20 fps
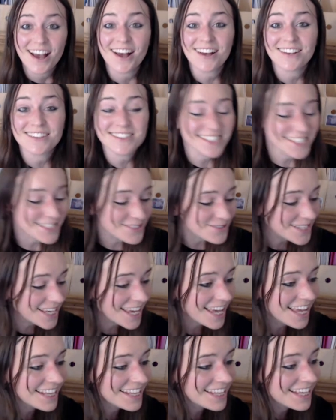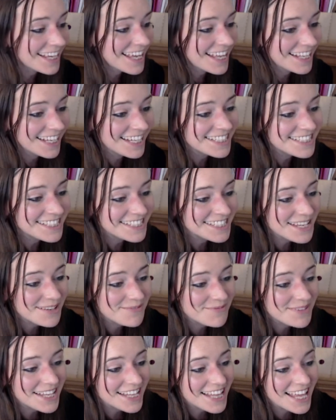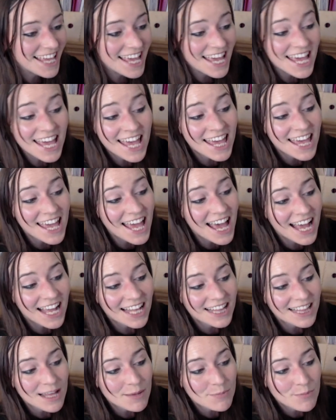I'll see you again. Grazie mille e alla